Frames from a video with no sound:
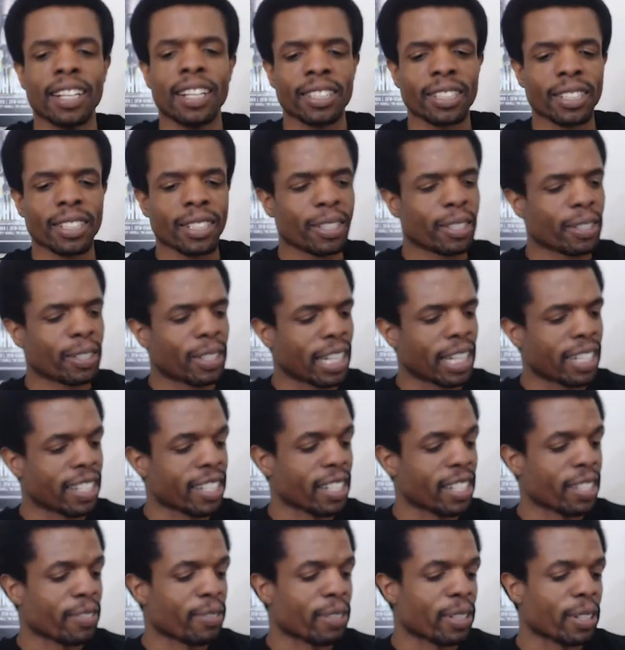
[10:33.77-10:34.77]
So I
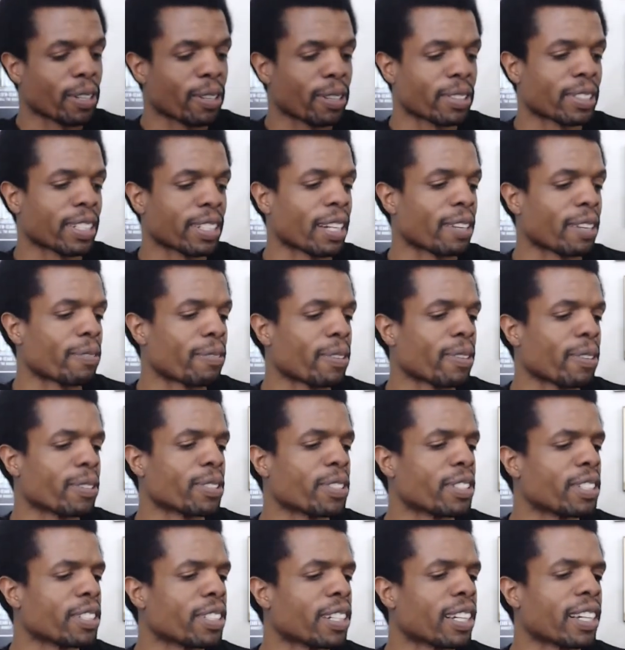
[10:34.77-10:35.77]
didn't even notice that at
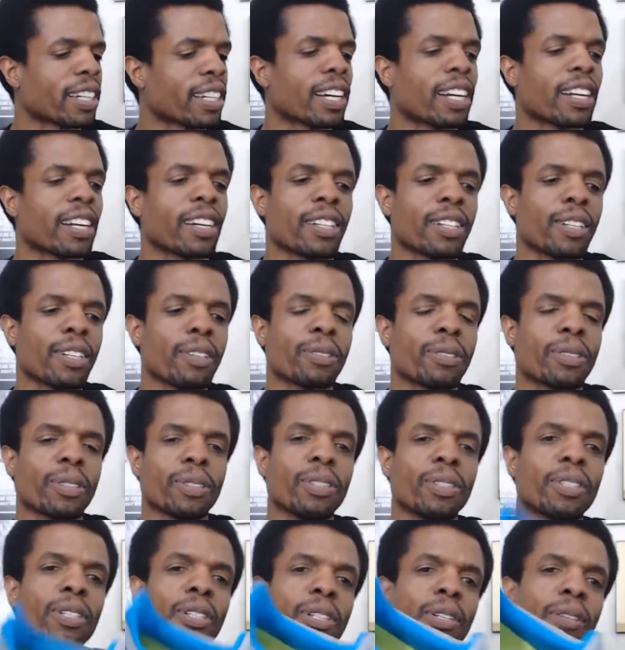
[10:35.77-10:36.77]
first until I got a closer
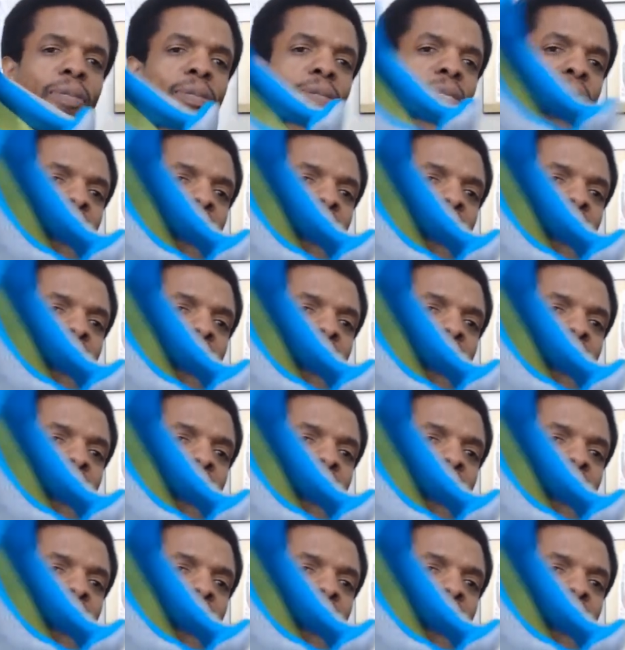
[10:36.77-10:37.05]
look.